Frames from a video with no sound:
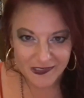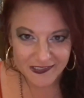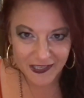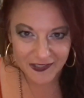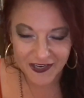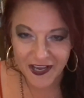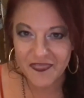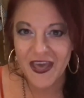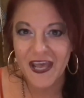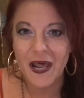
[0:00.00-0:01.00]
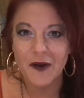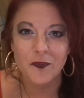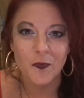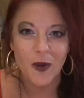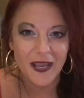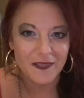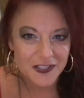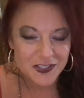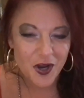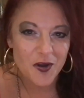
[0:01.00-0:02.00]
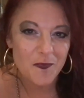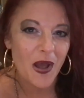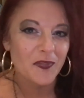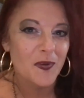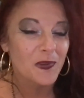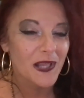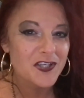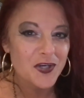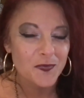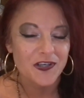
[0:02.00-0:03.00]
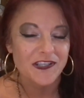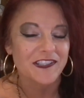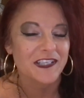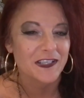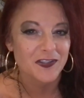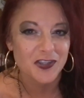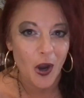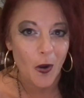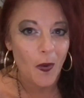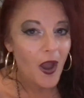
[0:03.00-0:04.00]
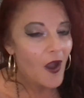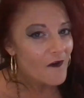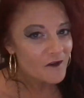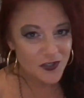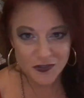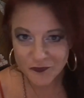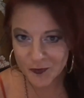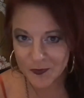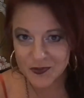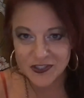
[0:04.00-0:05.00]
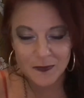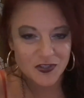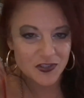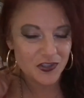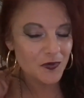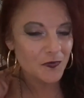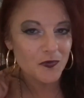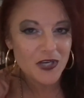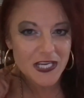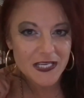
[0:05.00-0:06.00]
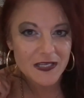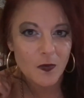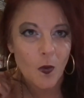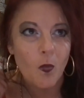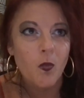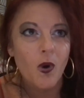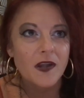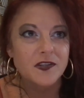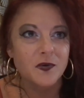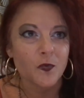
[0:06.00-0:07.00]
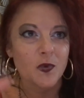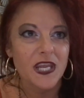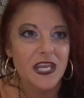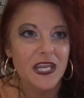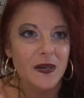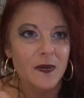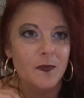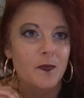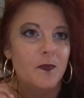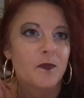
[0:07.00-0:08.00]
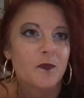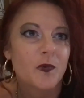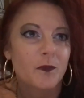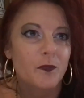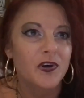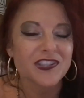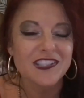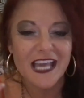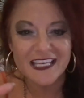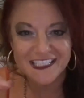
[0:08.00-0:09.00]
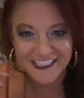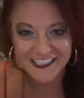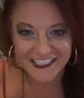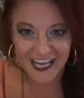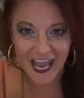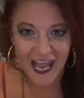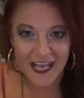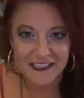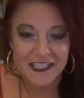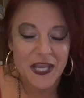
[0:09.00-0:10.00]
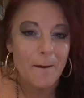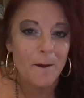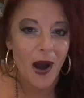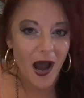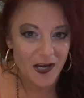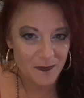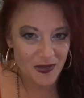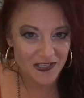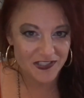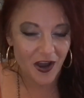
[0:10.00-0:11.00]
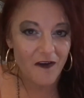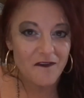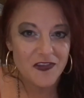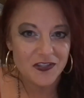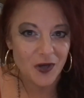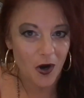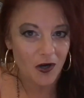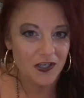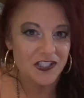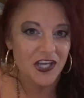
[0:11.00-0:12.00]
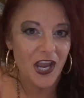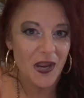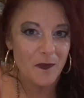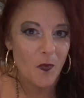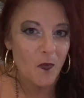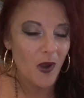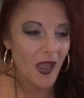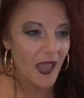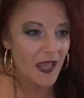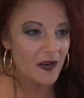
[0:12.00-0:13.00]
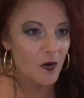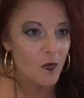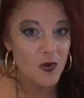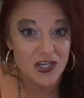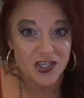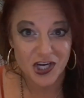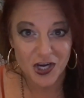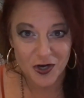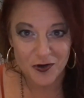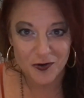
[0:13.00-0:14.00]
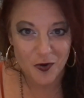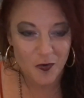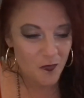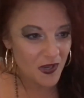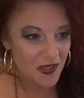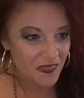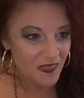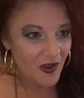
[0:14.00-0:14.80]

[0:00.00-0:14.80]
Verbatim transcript: now that I got that out of the way, let's talk about the pleasure priestess. So, first and foremost, I'm just going to read what we presented as the embodiment of this archetype when we shared with